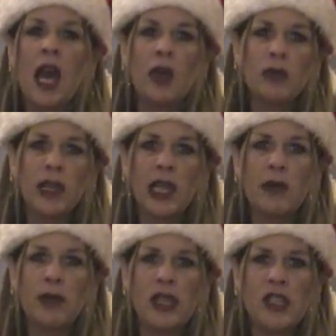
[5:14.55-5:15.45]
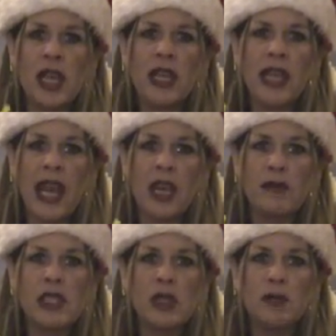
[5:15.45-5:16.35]
I really appreciate the
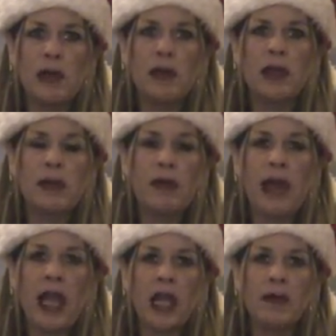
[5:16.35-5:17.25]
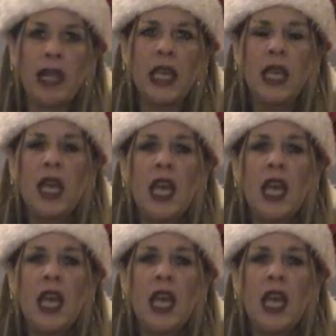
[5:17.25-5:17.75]
cannabis you people have been mailing me.